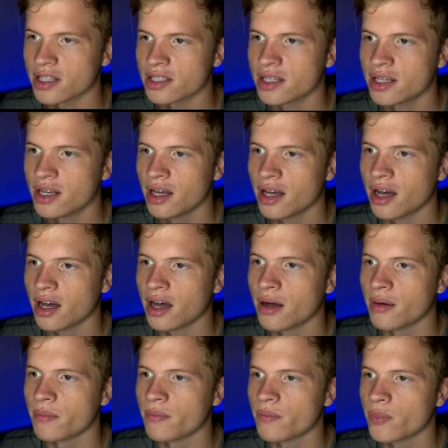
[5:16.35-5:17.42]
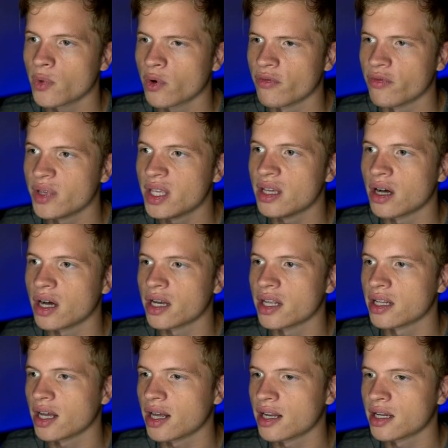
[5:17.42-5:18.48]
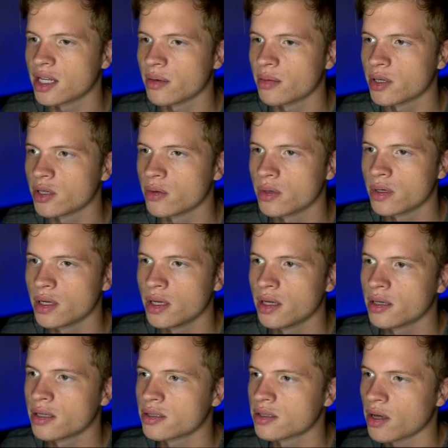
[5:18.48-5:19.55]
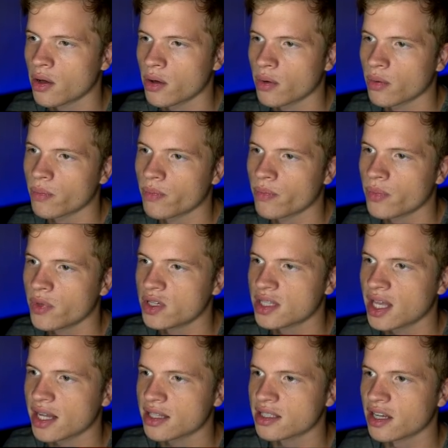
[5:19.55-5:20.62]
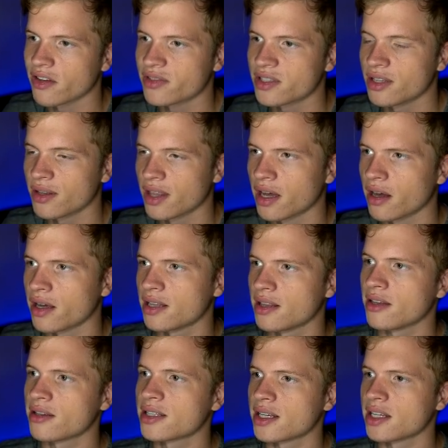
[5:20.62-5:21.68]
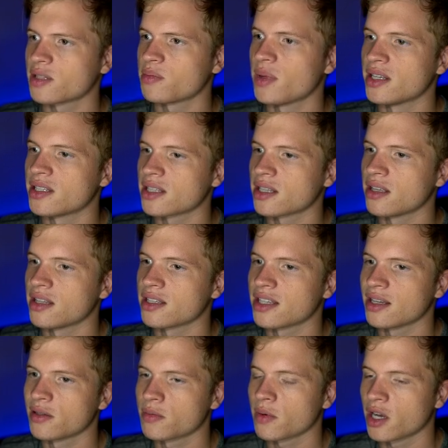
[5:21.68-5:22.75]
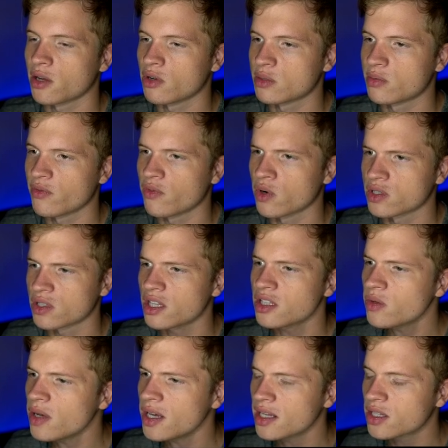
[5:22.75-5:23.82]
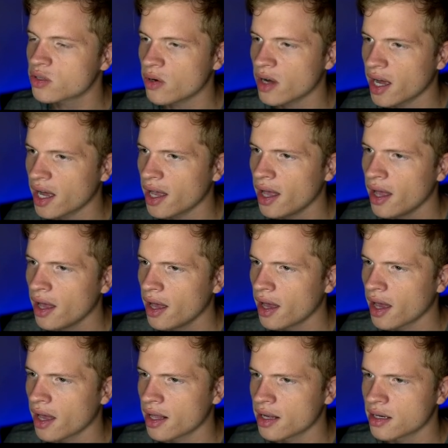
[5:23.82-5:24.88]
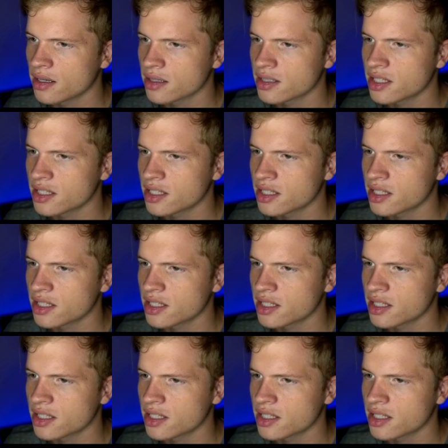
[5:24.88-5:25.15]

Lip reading: it, or V on it, not a W. So there's that stuff still there. It looks like it's basically in the same spot it was before. So let's go ahead and try and